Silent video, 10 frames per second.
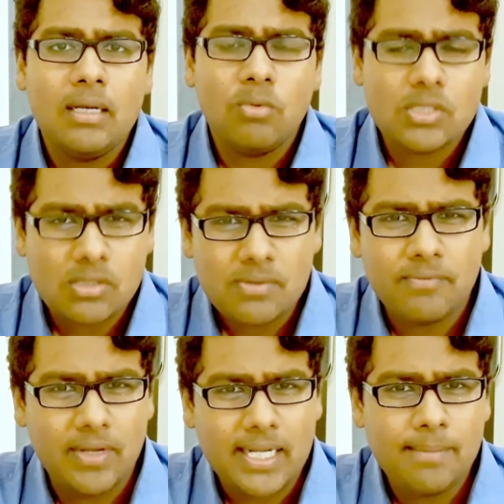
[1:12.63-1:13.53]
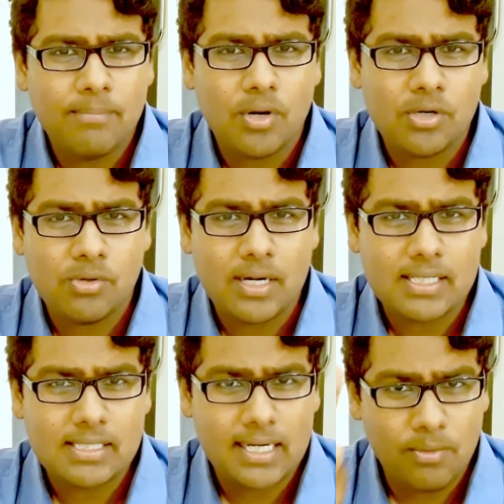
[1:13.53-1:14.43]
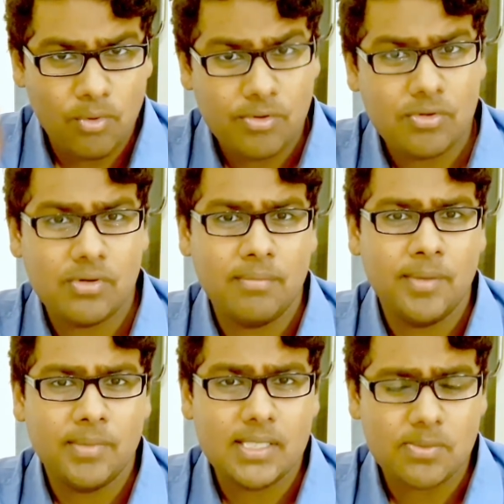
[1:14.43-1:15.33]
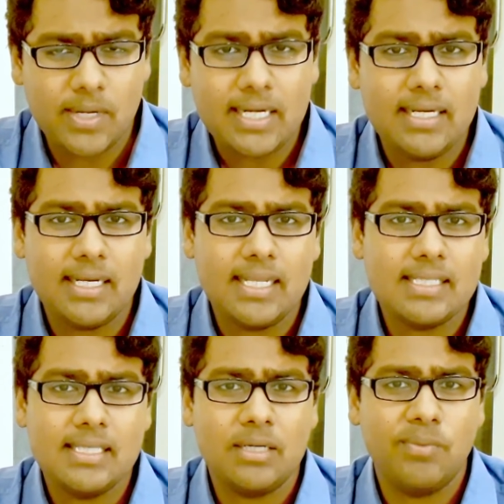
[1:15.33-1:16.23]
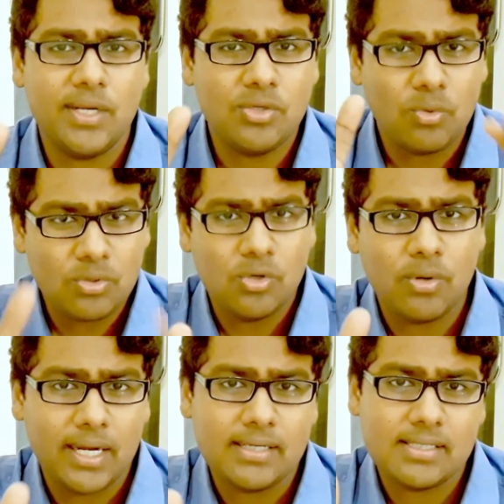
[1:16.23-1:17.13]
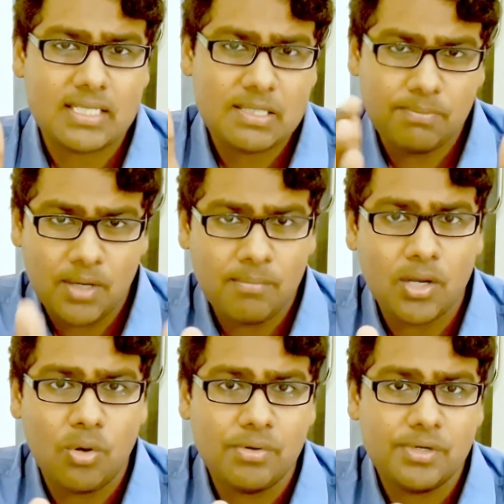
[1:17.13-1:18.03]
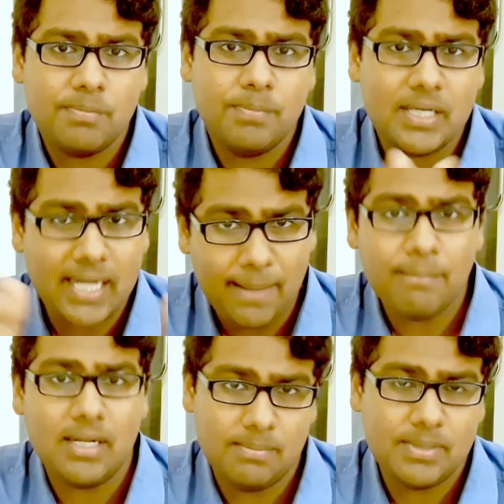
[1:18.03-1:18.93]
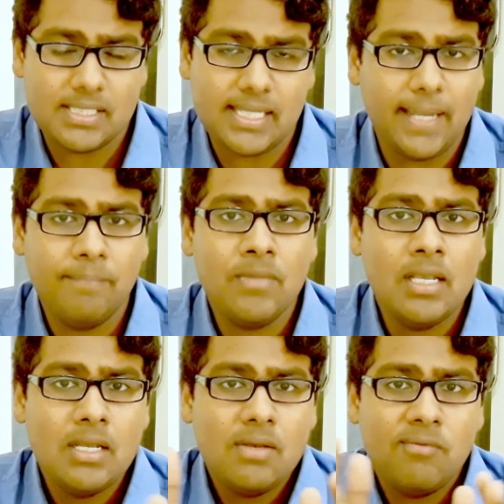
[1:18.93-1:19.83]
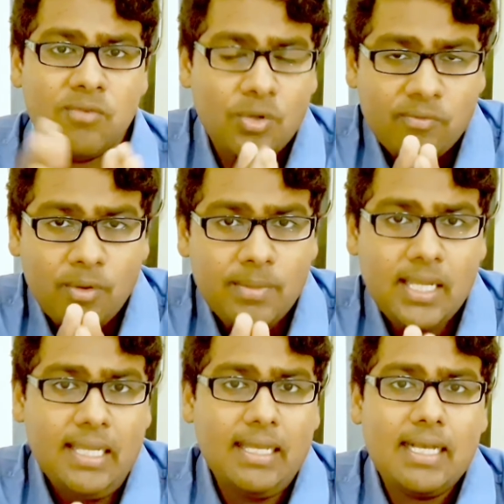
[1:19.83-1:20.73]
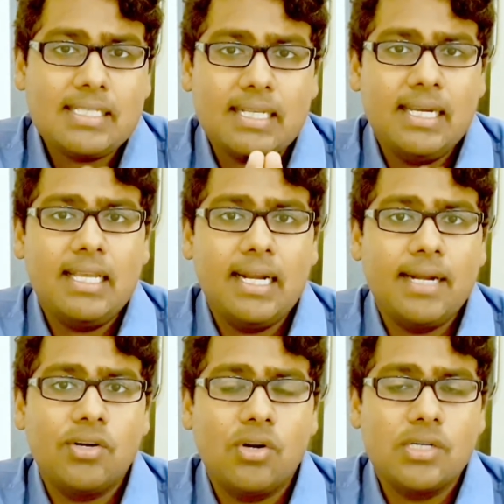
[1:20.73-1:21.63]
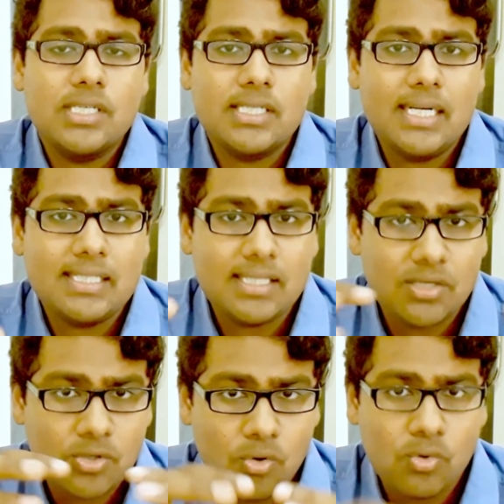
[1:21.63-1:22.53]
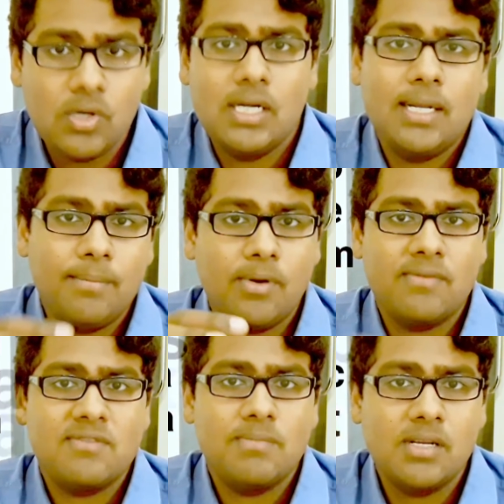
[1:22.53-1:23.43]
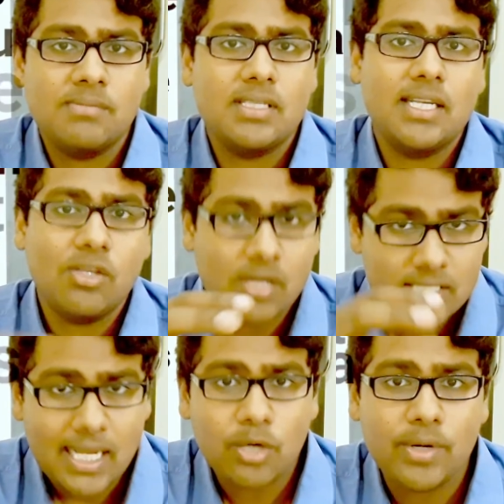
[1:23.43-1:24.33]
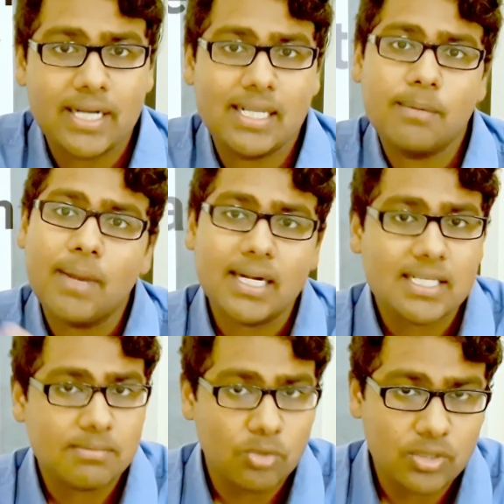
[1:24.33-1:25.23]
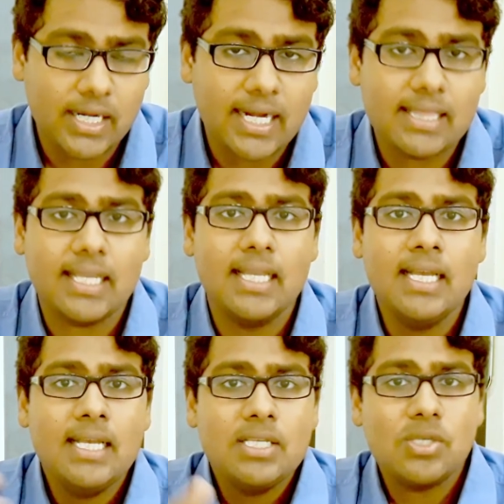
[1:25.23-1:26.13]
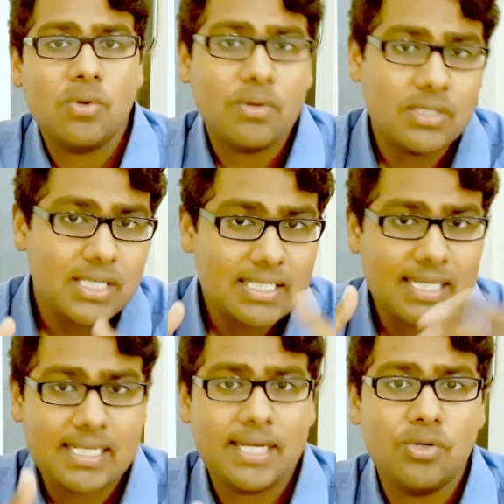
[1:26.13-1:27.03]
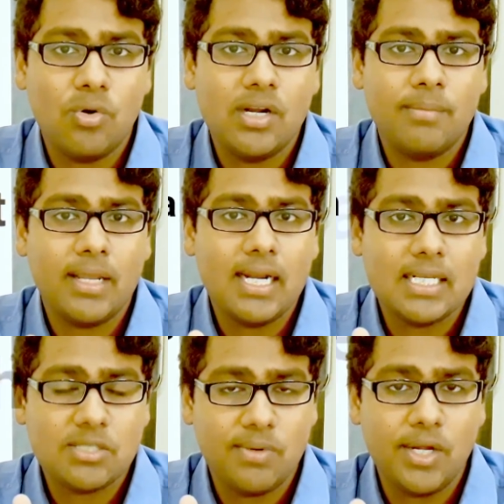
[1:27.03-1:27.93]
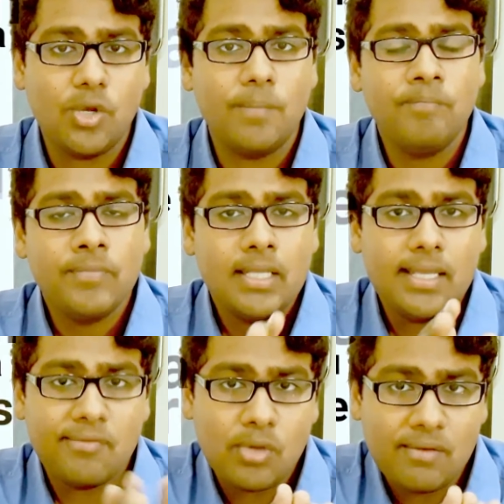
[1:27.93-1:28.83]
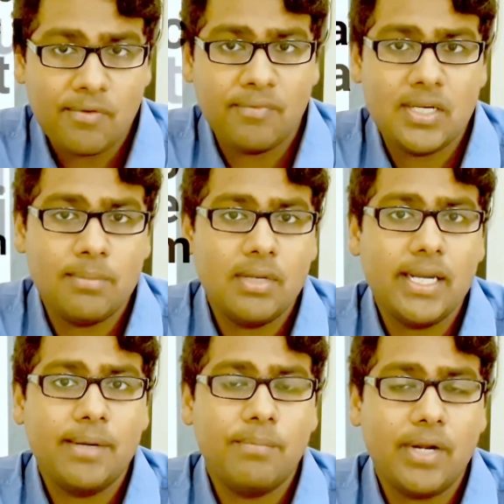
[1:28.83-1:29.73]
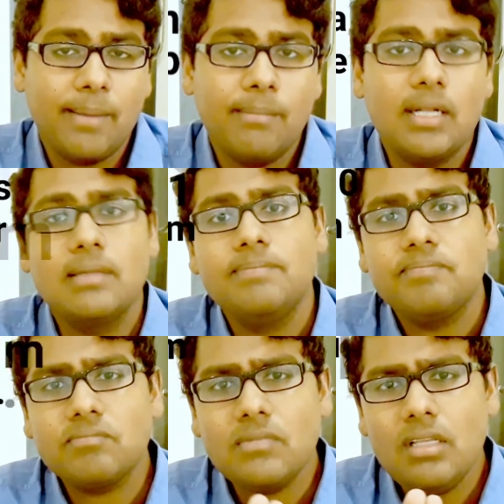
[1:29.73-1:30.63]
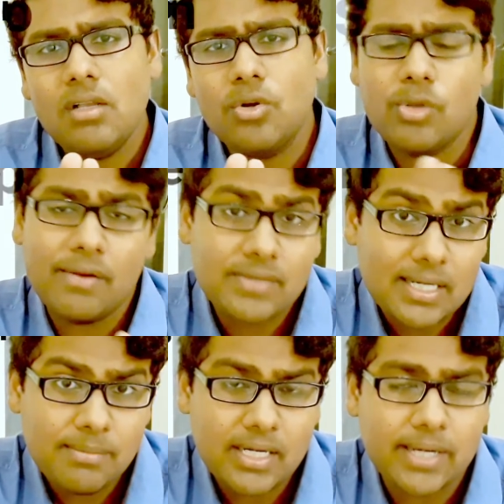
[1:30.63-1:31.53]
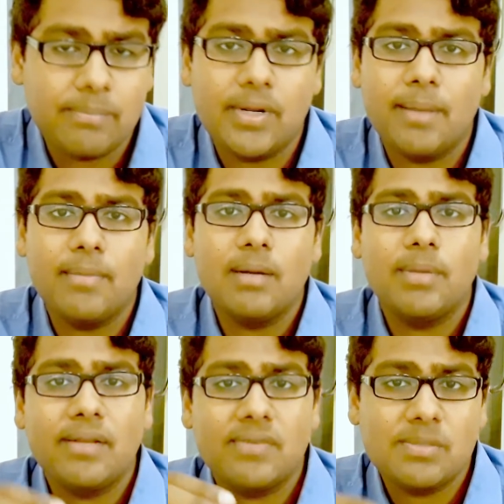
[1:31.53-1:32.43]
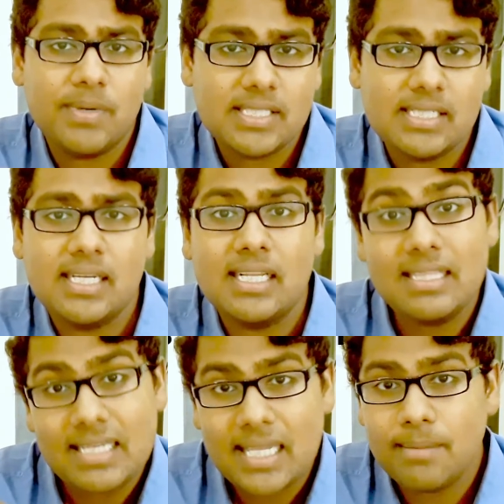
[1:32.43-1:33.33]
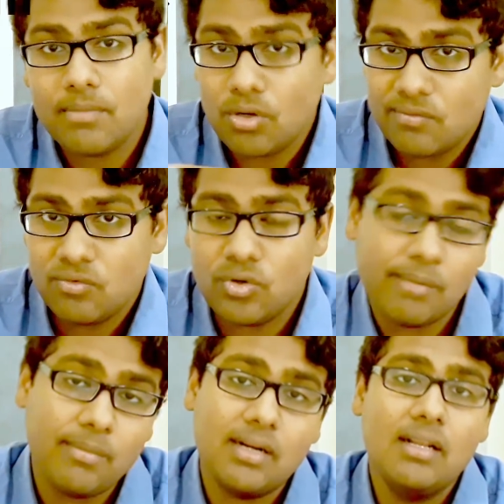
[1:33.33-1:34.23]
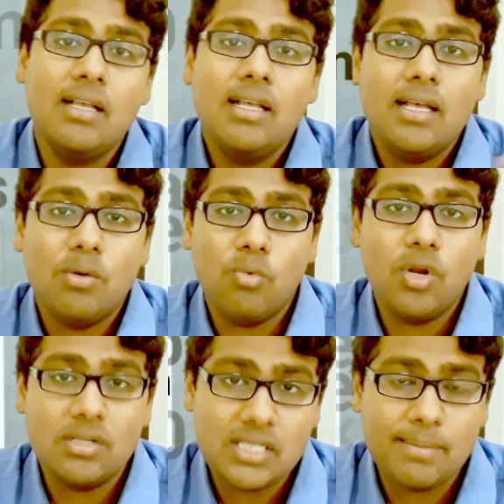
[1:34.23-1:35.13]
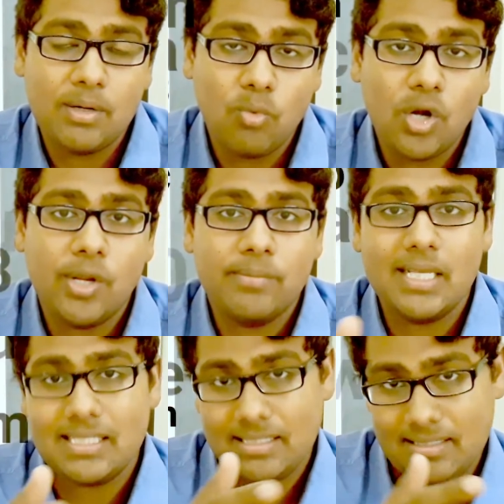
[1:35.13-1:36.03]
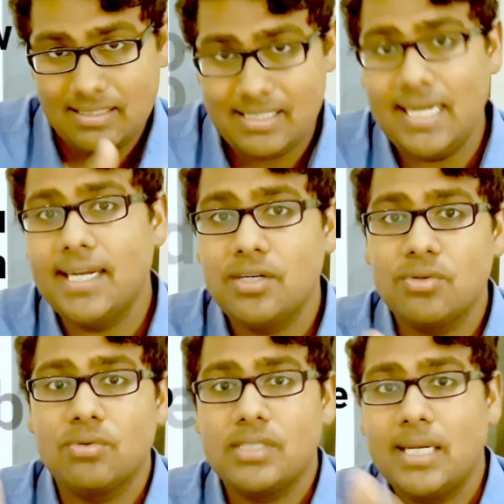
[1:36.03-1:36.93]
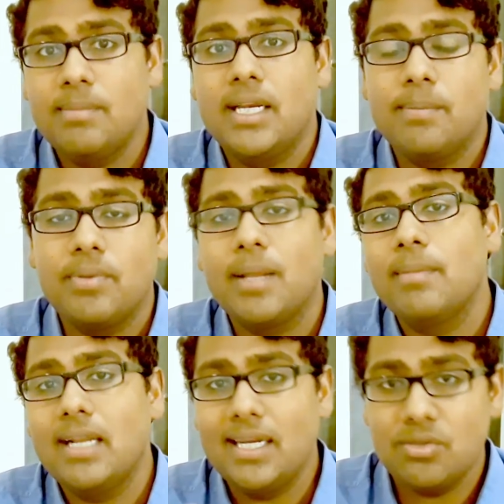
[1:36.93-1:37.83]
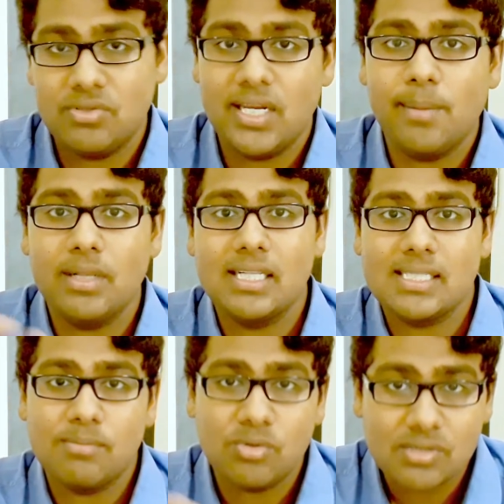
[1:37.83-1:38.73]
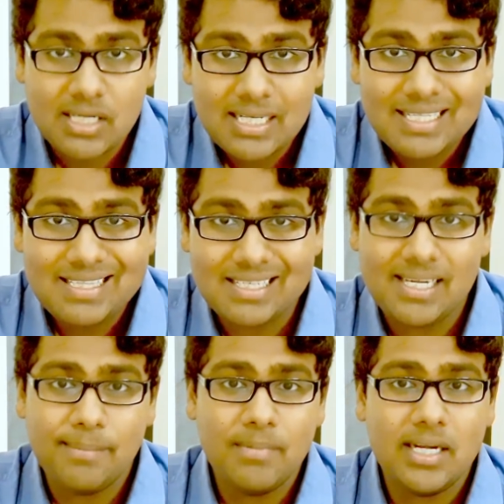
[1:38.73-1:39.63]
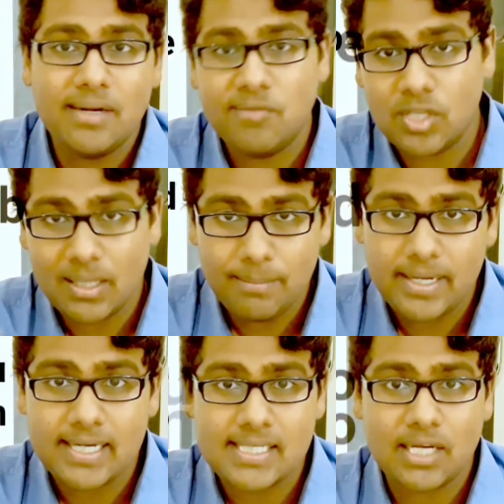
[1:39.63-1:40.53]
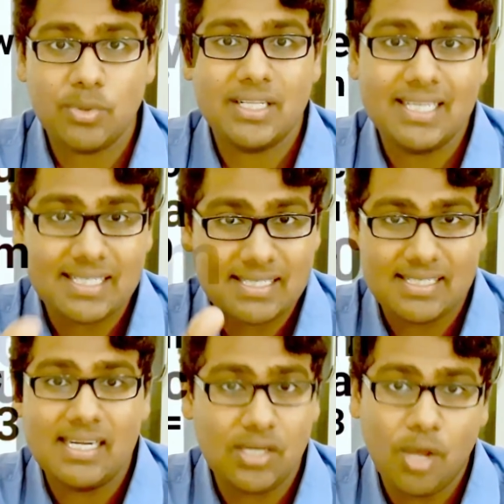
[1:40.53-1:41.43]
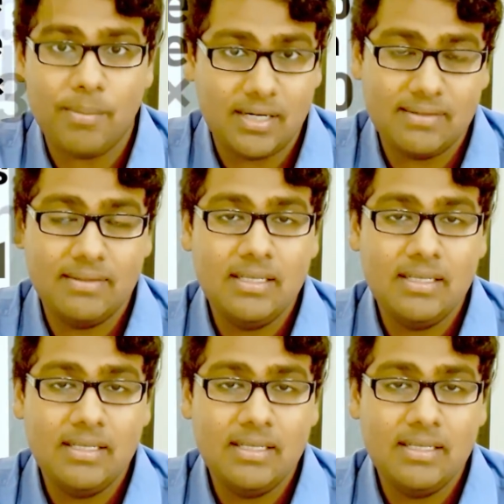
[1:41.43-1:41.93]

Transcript: What's also very important to understand, I want you to remember this very clearly is that we don't look at sperm count per ml per se. For, for me, as a clinical andrologist, it's the total number of sperms in your ejaculate that matters more than anything. So, just as I told in my last video, if you have 15 million per ml, or you have 10 million per ml but if it's present in a 3 ml or a 4 ml a semen volume that's 10 into 10 million per ml into 3 ml that's about 30 million for the complete ejaculate that is still normal